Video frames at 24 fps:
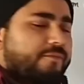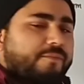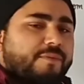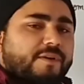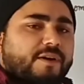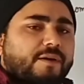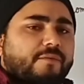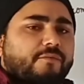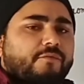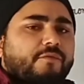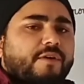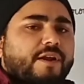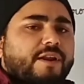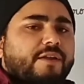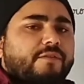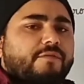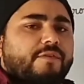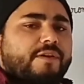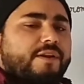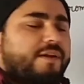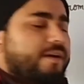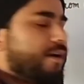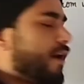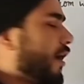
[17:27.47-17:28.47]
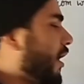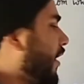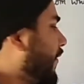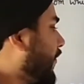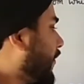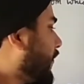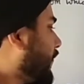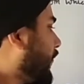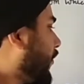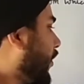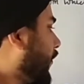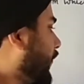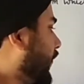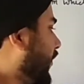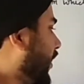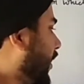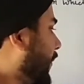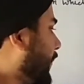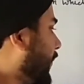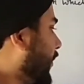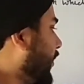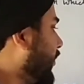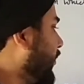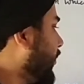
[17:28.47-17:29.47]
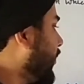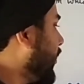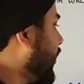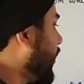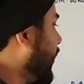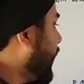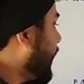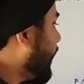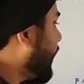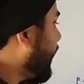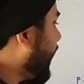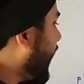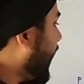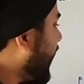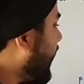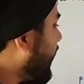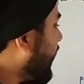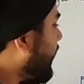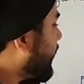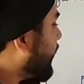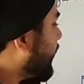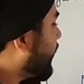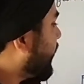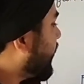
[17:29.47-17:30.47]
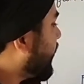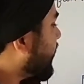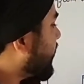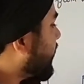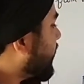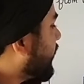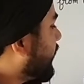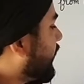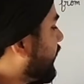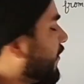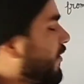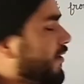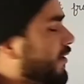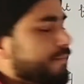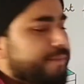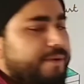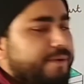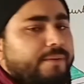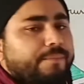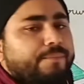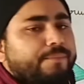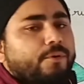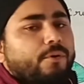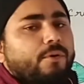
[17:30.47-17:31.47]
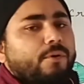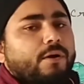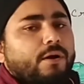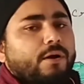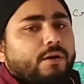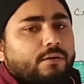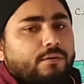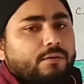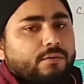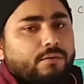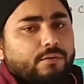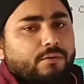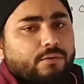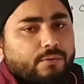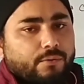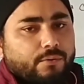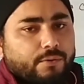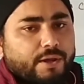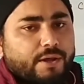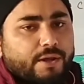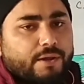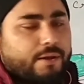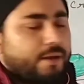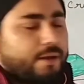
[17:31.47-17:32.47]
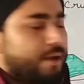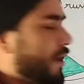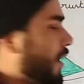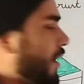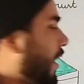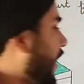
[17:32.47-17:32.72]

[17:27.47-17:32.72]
become very high, then what will happen? Then this will be broken, okay,